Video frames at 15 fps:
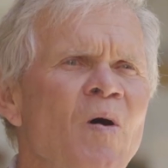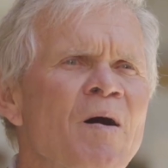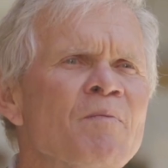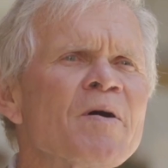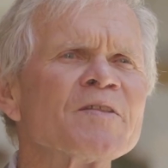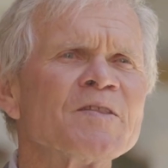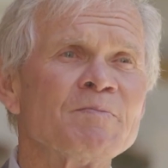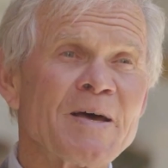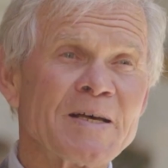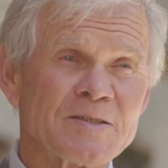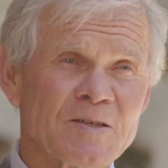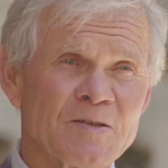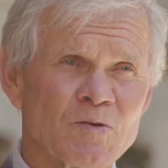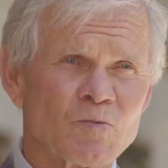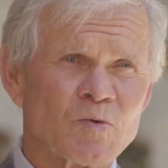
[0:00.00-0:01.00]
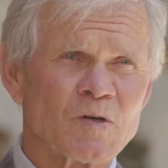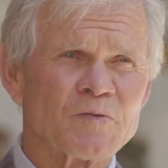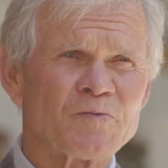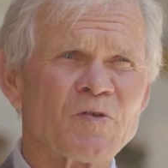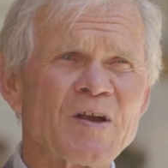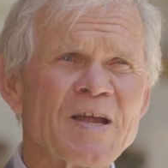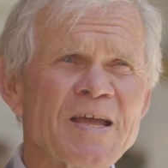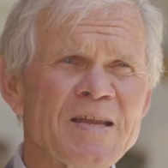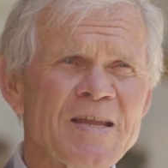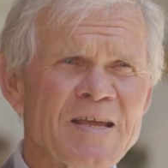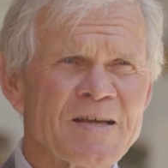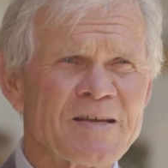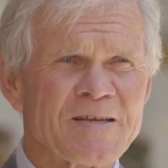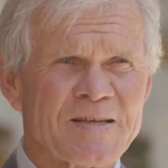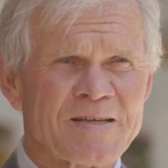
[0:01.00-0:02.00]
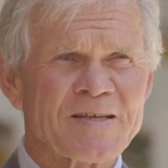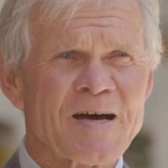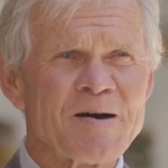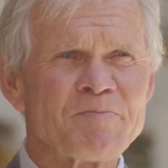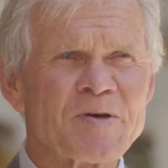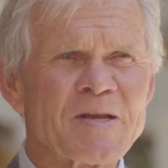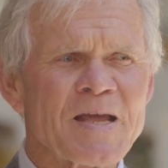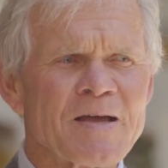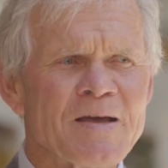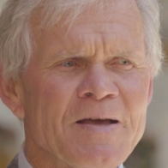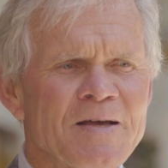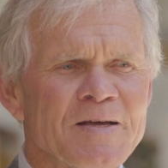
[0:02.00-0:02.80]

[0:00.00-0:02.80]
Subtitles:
among the best in the world for any company.